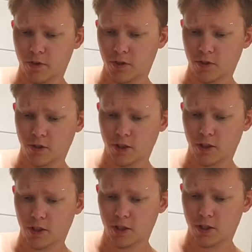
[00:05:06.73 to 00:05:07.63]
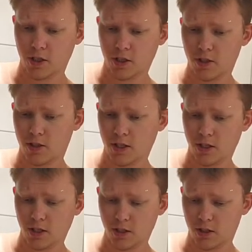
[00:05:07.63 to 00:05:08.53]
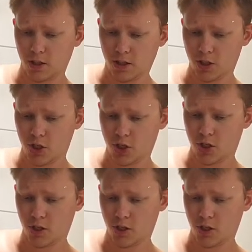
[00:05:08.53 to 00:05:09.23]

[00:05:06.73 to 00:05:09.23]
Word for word: until it's thick and lush.